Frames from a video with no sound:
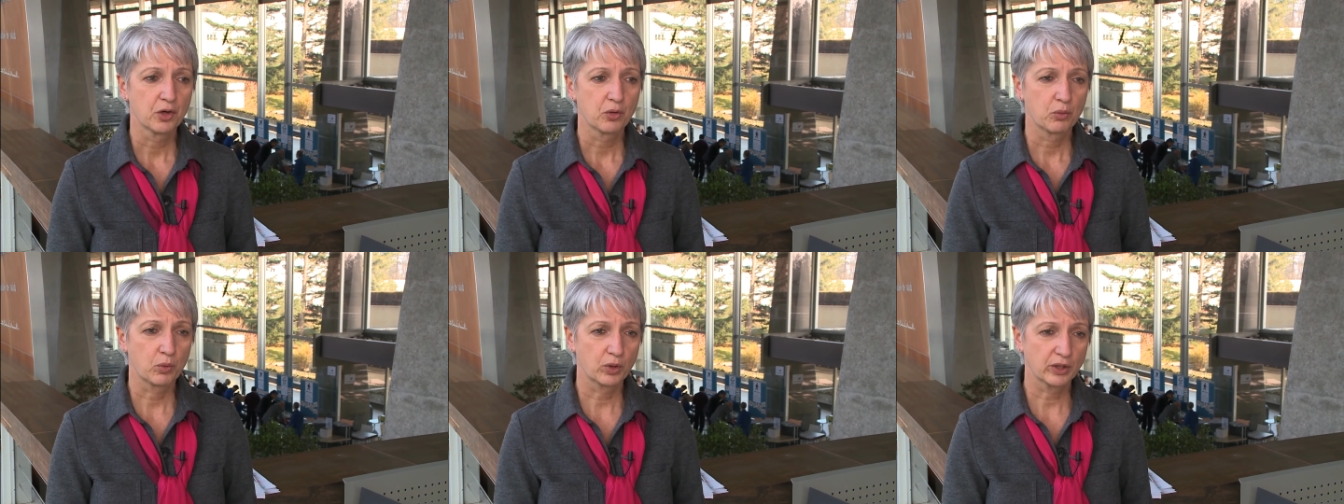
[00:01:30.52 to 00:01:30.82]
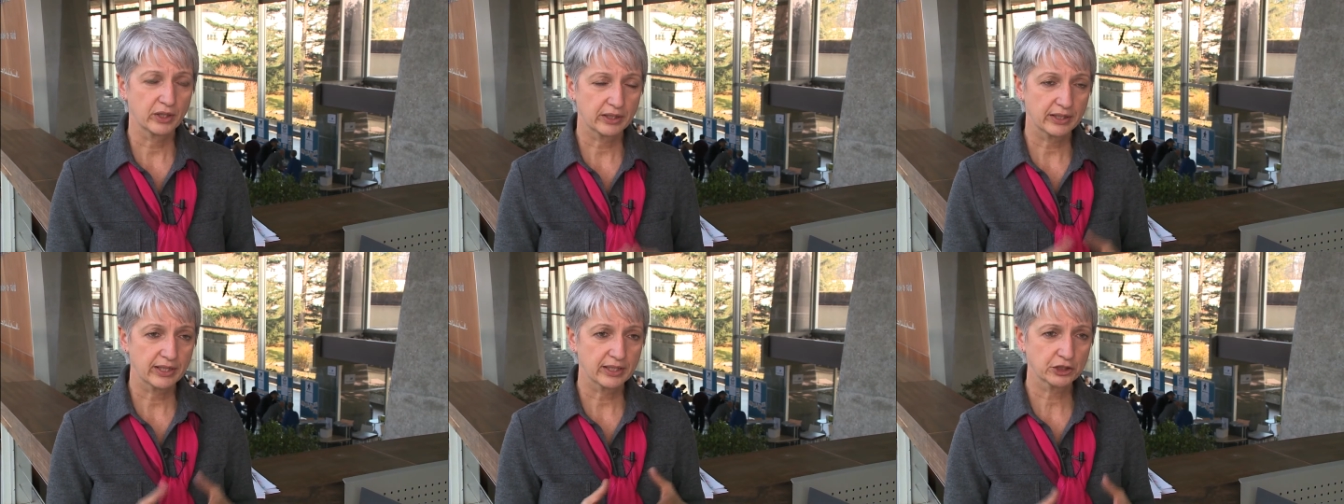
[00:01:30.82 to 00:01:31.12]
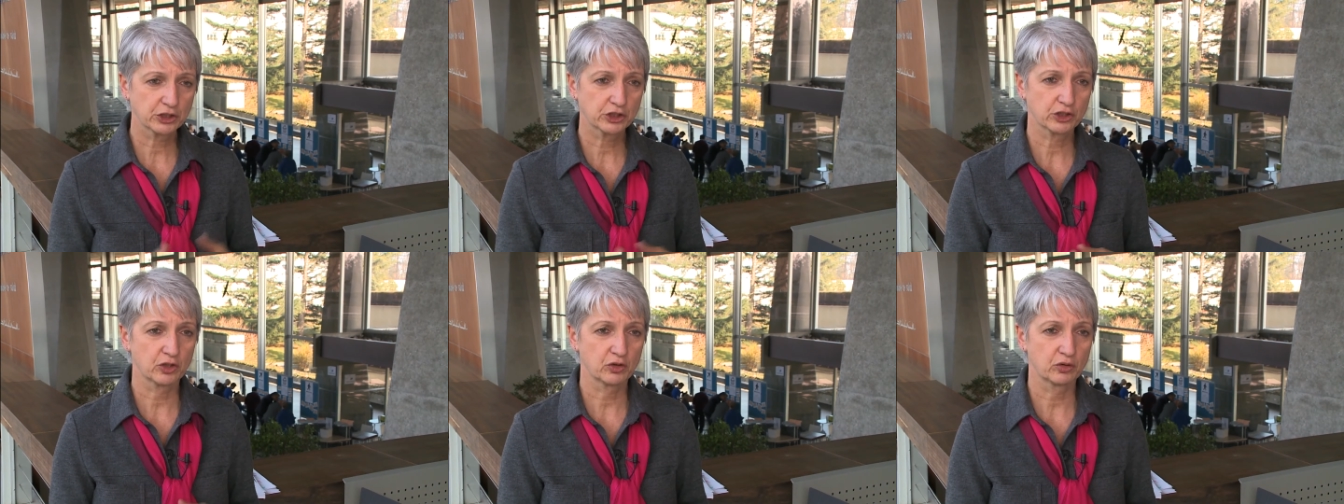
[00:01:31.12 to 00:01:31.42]
What it
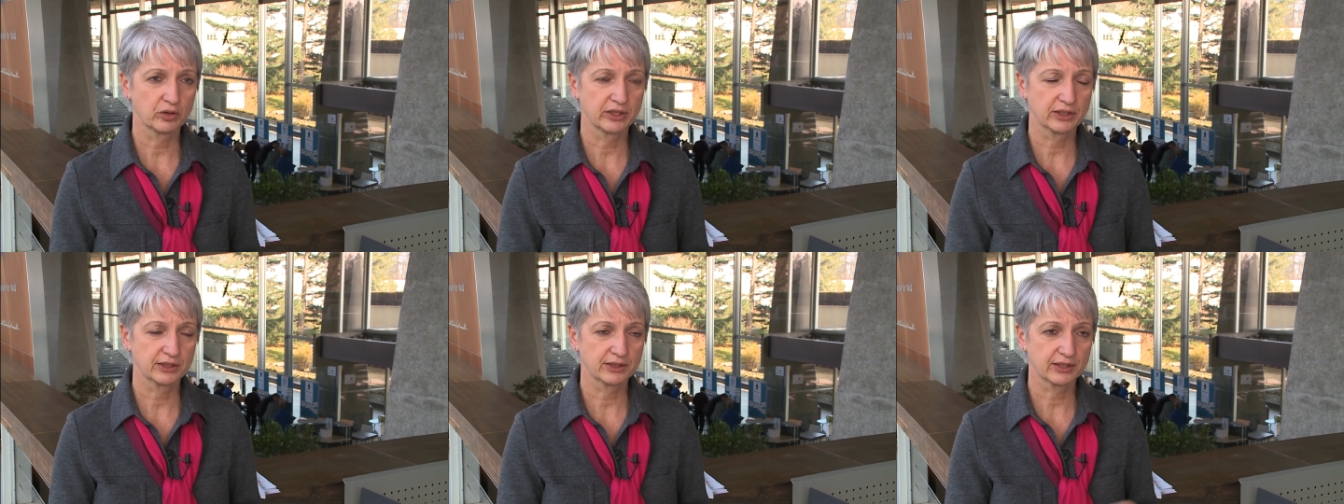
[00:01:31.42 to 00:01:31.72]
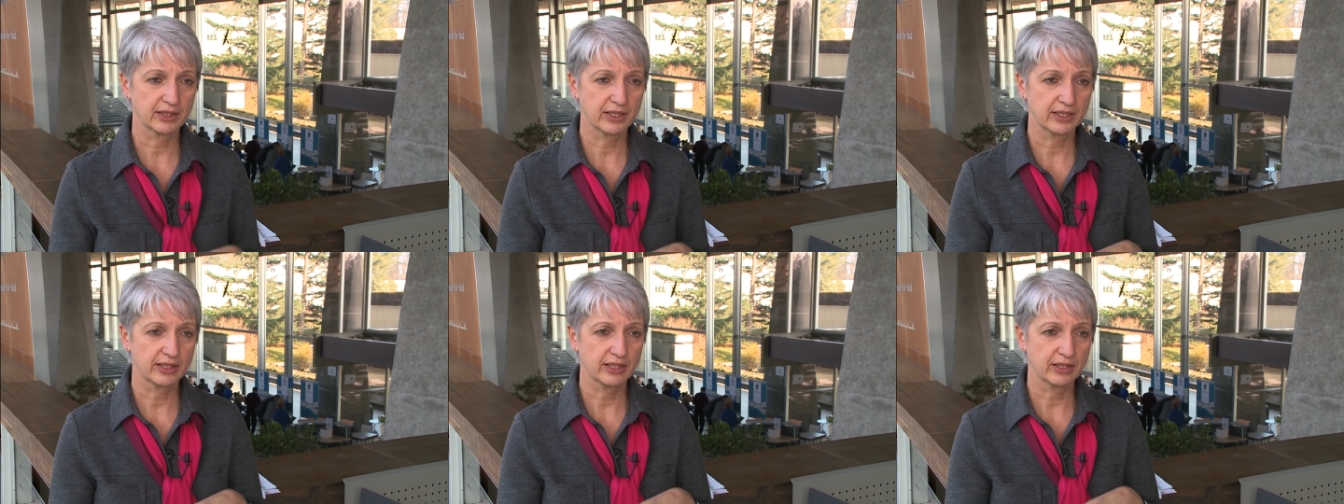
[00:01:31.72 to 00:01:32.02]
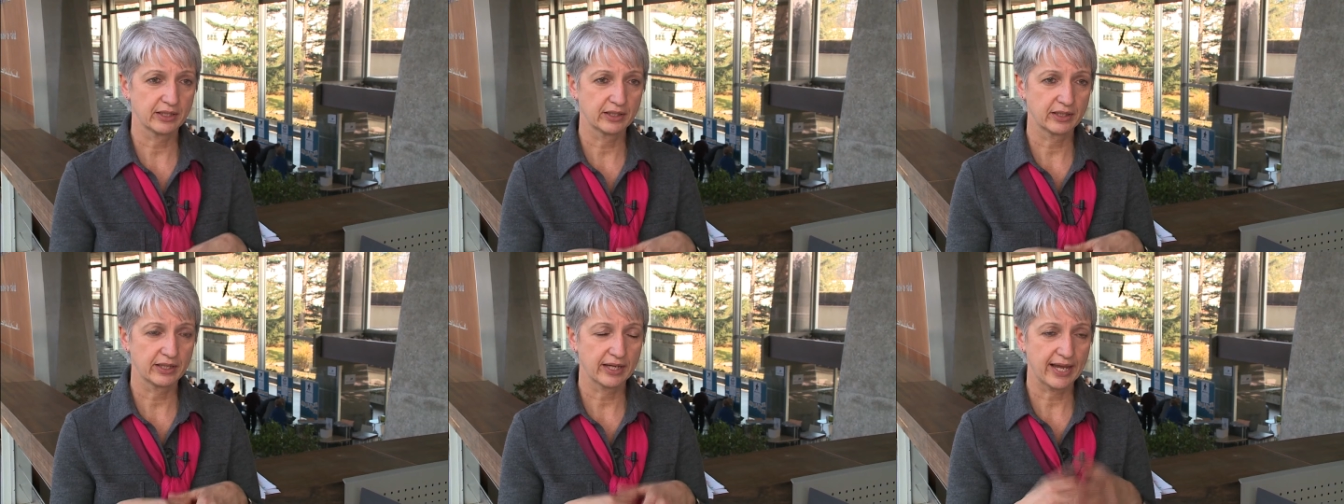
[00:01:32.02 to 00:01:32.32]
does show is that
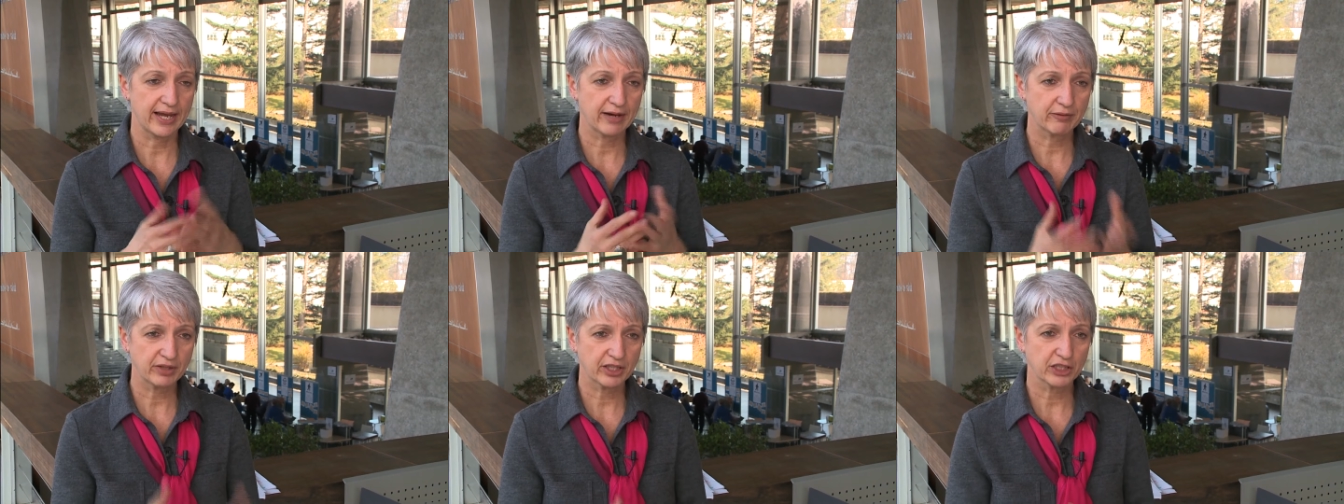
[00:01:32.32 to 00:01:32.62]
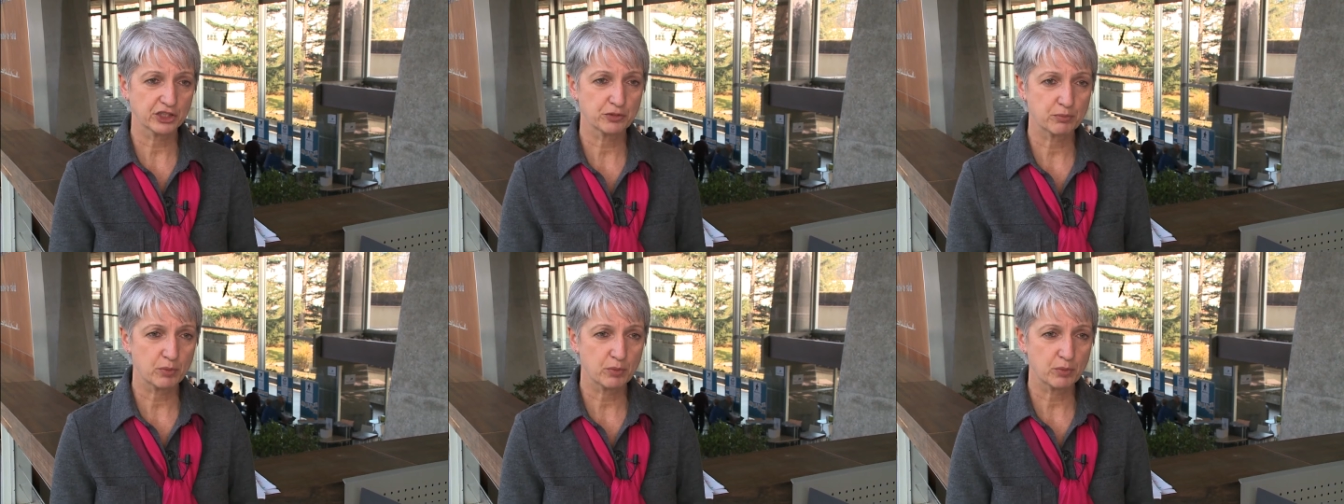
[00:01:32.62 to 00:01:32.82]
in the areas